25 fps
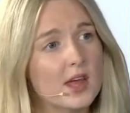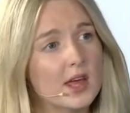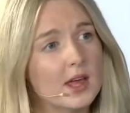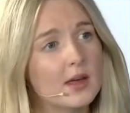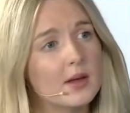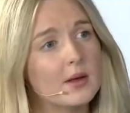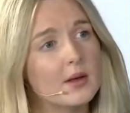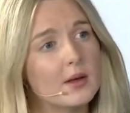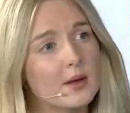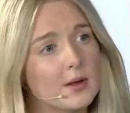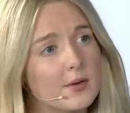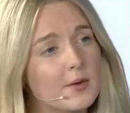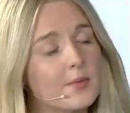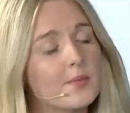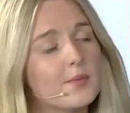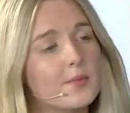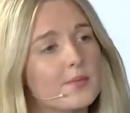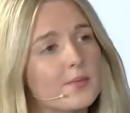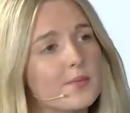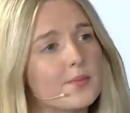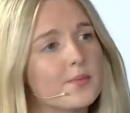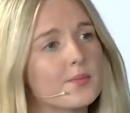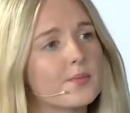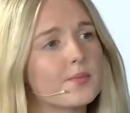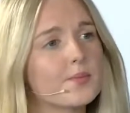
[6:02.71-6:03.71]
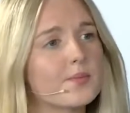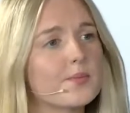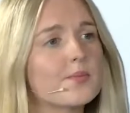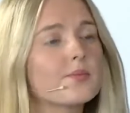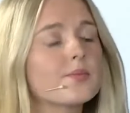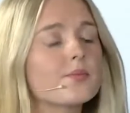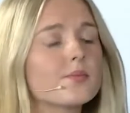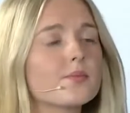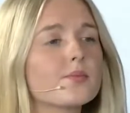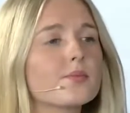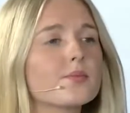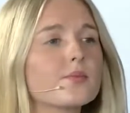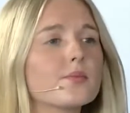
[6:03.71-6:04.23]
Absolutely, because the overall,
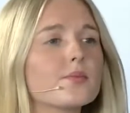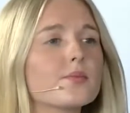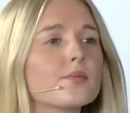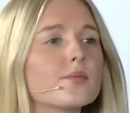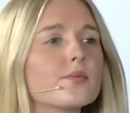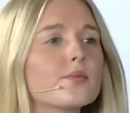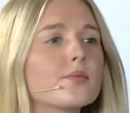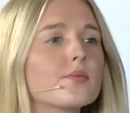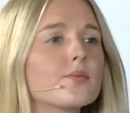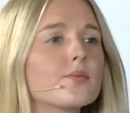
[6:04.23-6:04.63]
the overall stack,